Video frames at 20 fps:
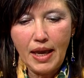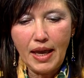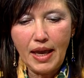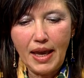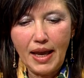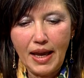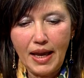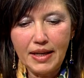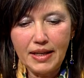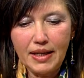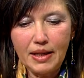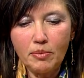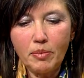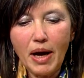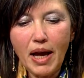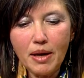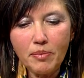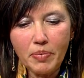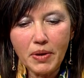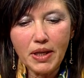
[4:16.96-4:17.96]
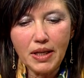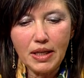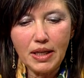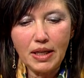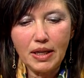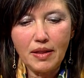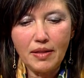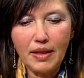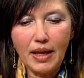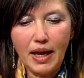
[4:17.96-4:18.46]
And in my
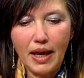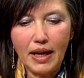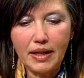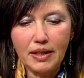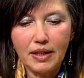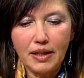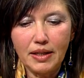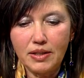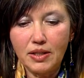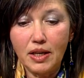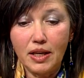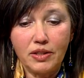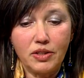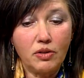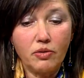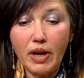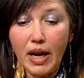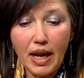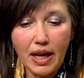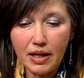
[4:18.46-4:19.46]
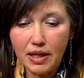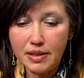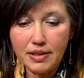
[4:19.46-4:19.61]
opinion, that it's great.